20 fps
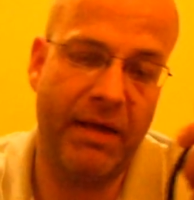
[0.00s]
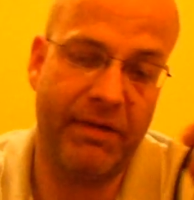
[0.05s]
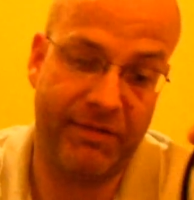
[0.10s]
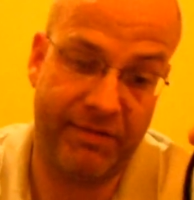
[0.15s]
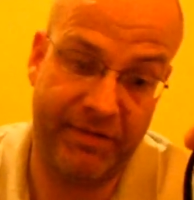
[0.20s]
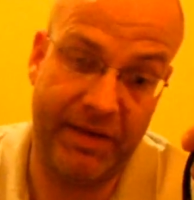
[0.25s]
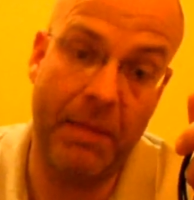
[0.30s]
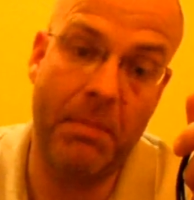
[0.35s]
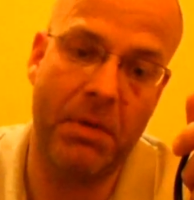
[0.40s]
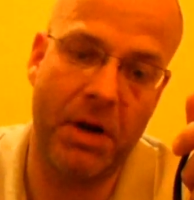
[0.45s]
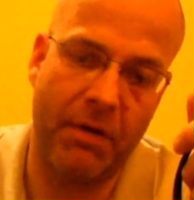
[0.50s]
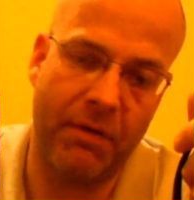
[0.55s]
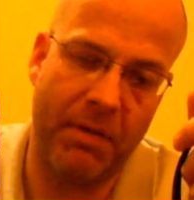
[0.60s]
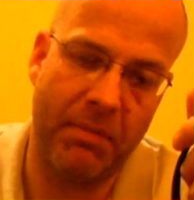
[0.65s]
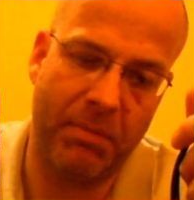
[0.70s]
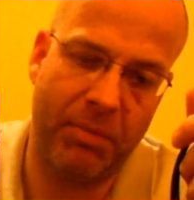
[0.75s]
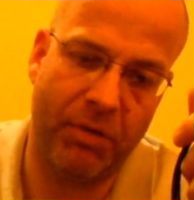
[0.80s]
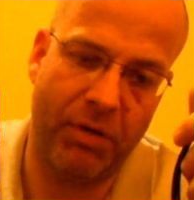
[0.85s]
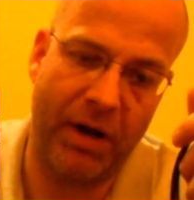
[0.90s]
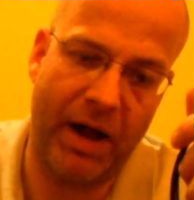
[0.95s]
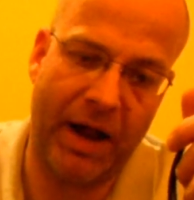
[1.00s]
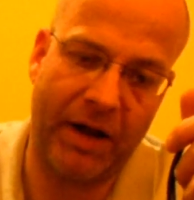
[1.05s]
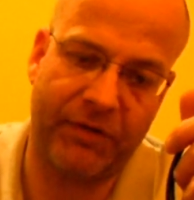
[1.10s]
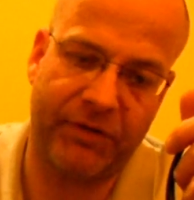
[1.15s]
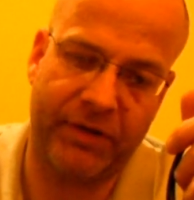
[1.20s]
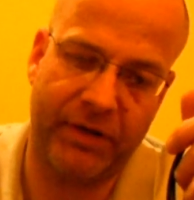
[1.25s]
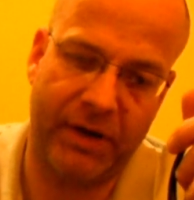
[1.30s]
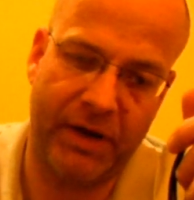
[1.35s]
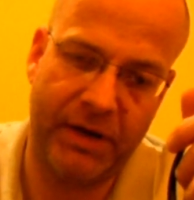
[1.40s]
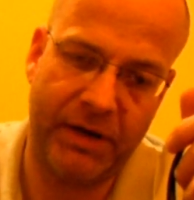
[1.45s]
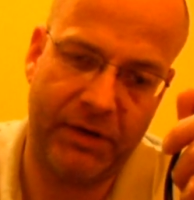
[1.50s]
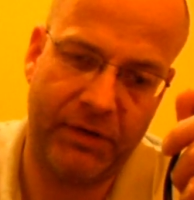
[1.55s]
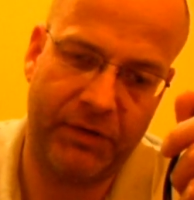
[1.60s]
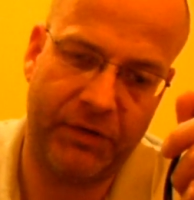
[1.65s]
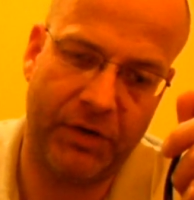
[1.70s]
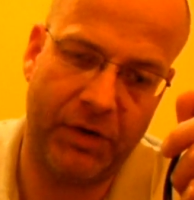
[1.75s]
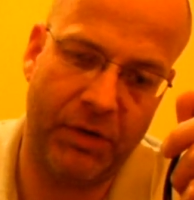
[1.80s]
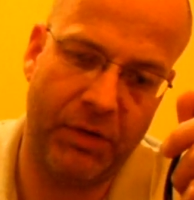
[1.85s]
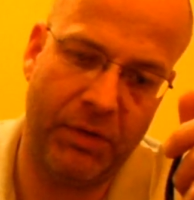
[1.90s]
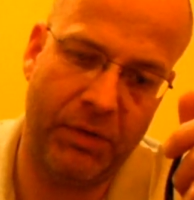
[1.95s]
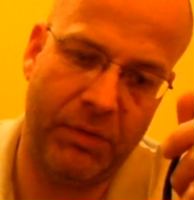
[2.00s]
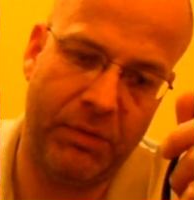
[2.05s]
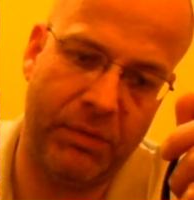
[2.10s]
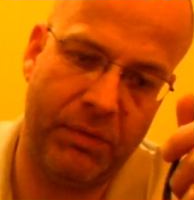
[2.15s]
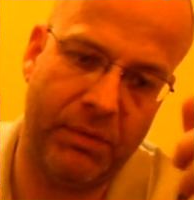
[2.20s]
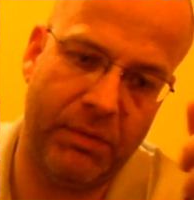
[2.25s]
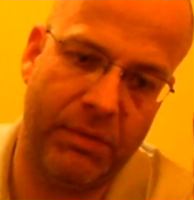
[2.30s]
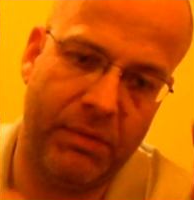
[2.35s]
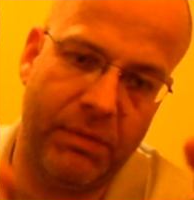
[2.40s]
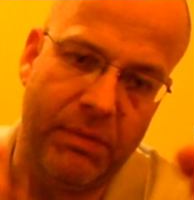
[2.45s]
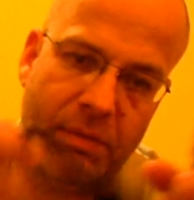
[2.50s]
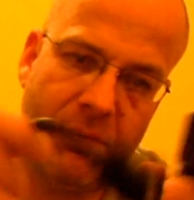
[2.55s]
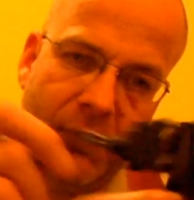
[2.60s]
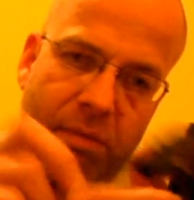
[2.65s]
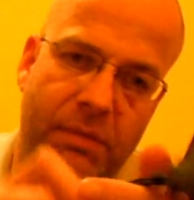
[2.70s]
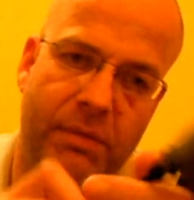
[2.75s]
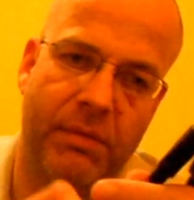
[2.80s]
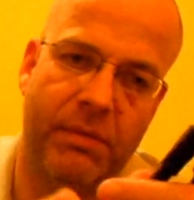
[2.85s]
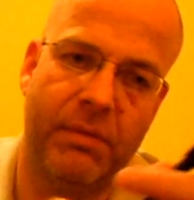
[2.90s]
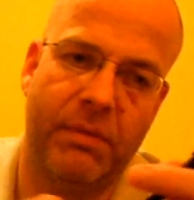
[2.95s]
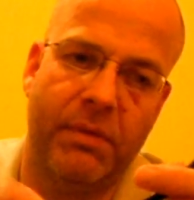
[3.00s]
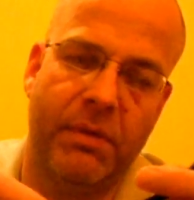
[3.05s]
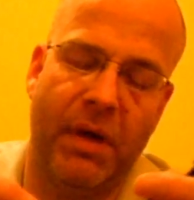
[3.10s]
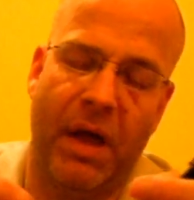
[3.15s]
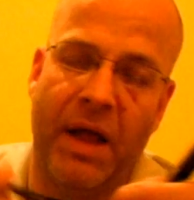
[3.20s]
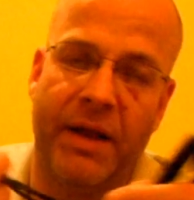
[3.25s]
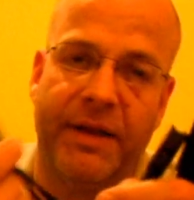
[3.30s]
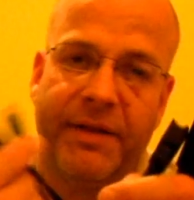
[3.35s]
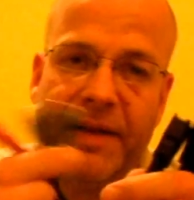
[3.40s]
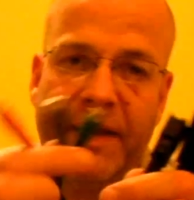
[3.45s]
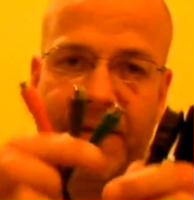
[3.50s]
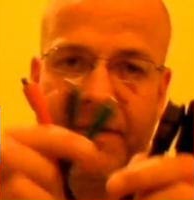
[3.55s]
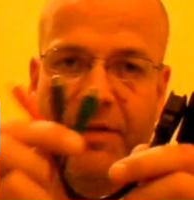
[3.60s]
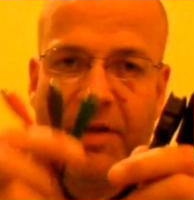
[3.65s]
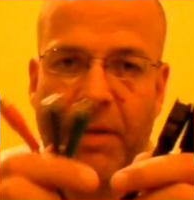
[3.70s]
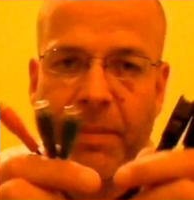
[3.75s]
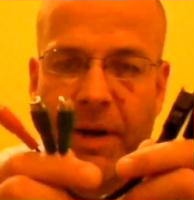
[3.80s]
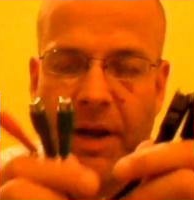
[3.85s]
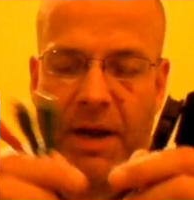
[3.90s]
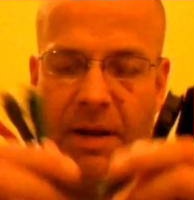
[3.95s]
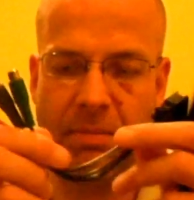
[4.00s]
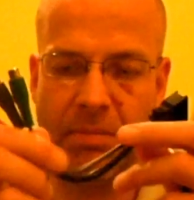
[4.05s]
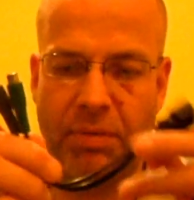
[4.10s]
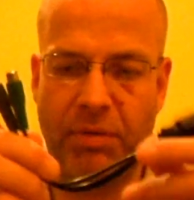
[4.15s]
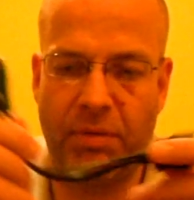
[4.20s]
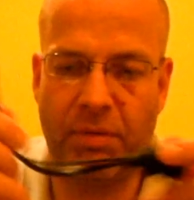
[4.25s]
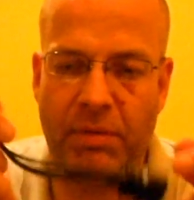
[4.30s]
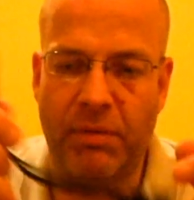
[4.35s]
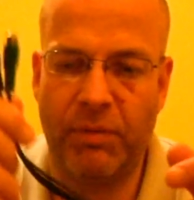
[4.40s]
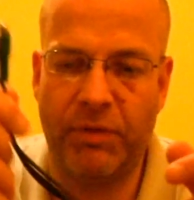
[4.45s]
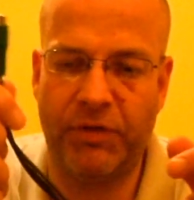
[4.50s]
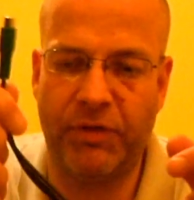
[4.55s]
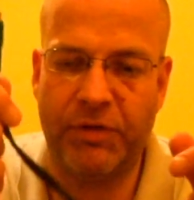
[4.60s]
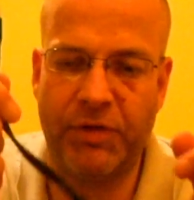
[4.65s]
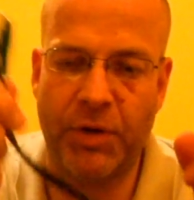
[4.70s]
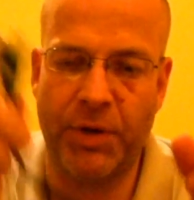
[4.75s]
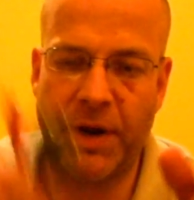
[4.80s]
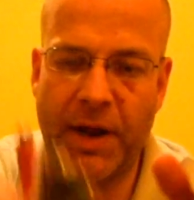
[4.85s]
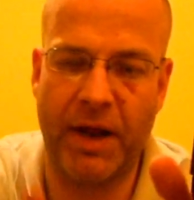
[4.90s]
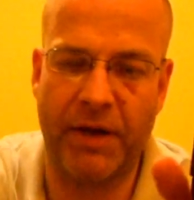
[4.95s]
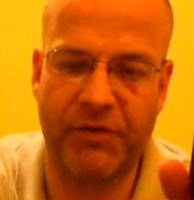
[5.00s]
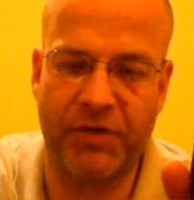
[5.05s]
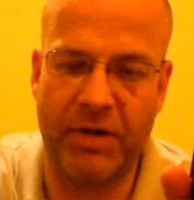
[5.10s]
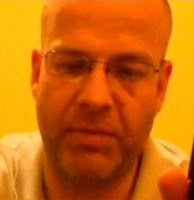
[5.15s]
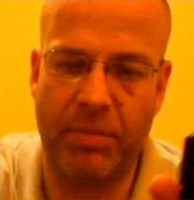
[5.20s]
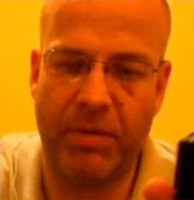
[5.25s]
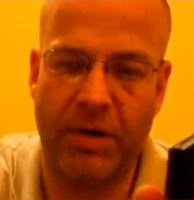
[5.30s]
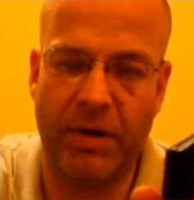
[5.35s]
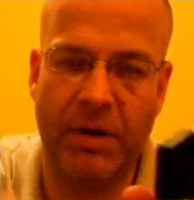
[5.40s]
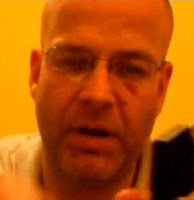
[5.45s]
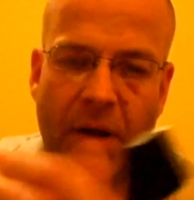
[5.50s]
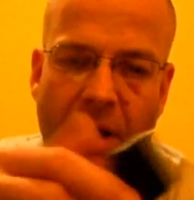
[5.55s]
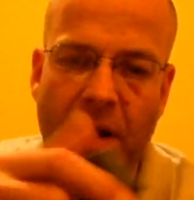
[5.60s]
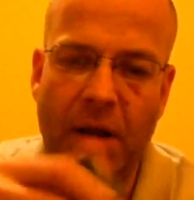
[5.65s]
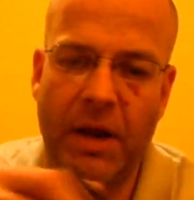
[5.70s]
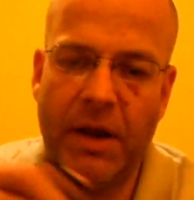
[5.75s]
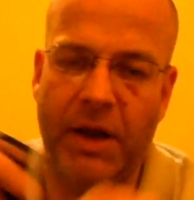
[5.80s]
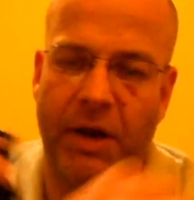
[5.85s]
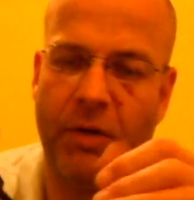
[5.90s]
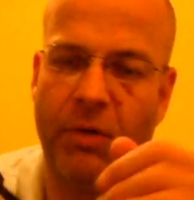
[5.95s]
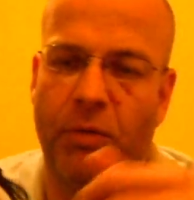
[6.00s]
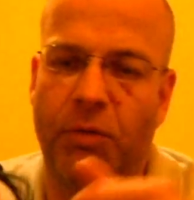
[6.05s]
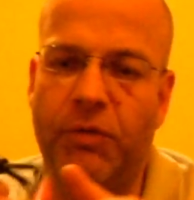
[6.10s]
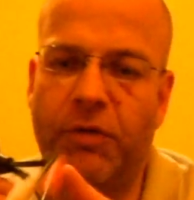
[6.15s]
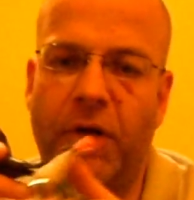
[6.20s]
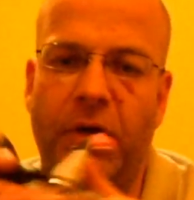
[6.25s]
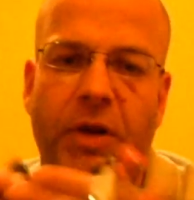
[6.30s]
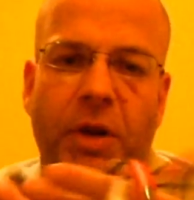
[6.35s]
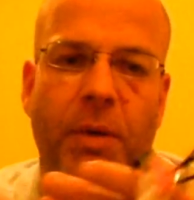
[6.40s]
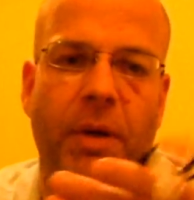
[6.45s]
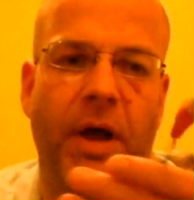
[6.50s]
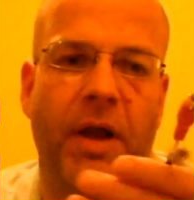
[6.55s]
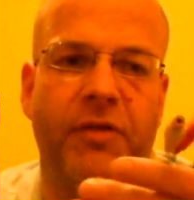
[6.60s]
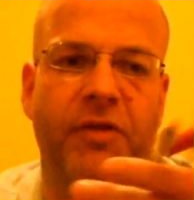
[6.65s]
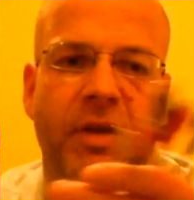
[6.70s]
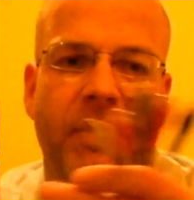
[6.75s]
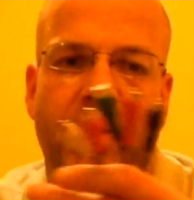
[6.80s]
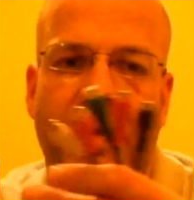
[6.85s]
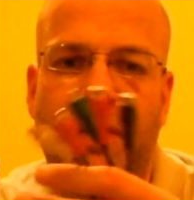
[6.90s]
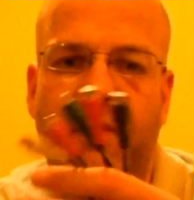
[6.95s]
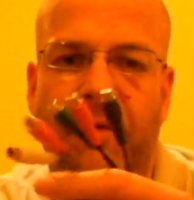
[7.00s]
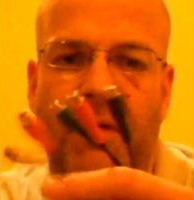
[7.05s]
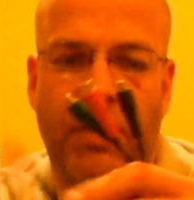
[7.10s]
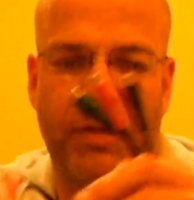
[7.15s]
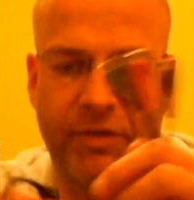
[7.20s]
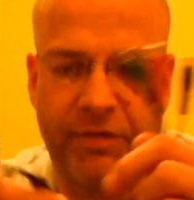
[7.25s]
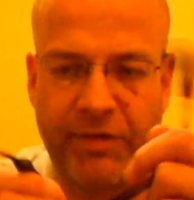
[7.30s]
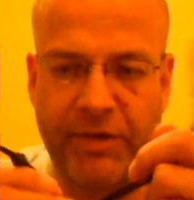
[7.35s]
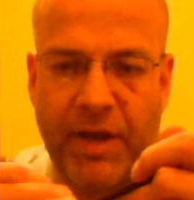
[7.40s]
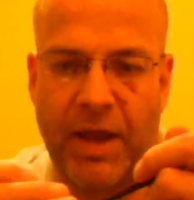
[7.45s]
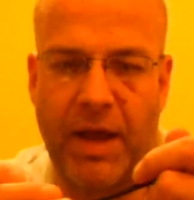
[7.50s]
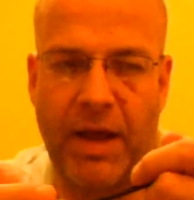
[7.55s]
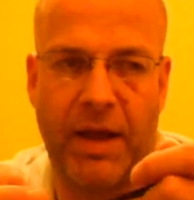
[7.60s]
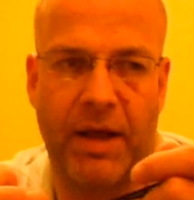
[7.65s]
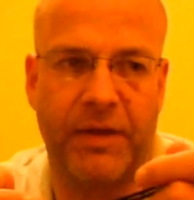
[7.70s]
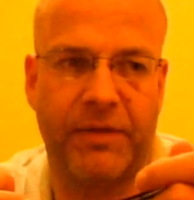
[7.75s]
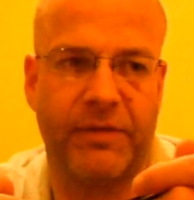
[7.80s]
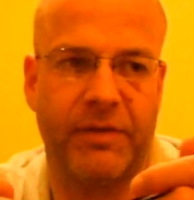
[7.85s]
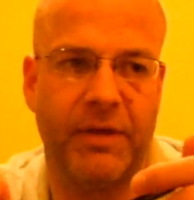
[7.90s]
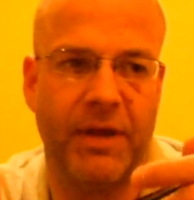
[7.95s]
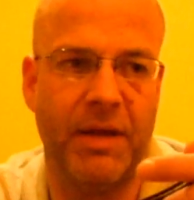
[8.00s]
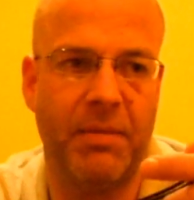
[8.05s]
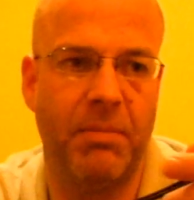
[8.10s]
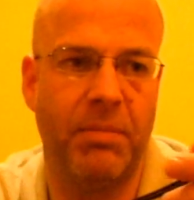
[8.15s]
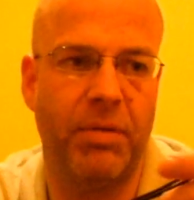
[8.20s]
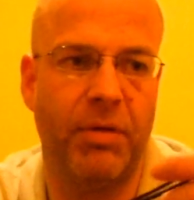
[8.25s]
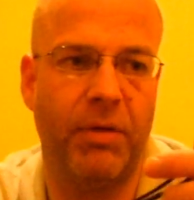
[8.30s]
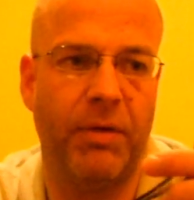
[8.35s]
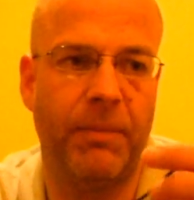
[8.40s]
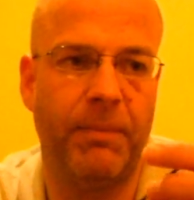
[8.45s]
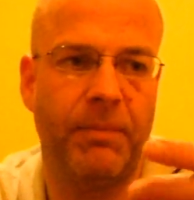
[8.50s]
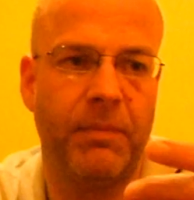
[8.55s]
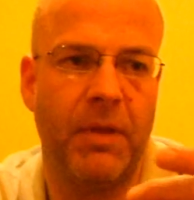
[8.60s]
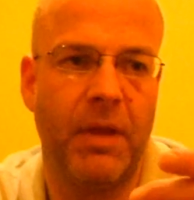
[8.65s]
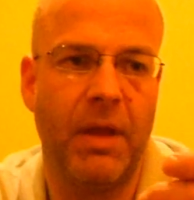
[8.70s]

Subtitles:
similar input actually to the D terminal input, which is doing RGB. You can also do RGB via the SCART input.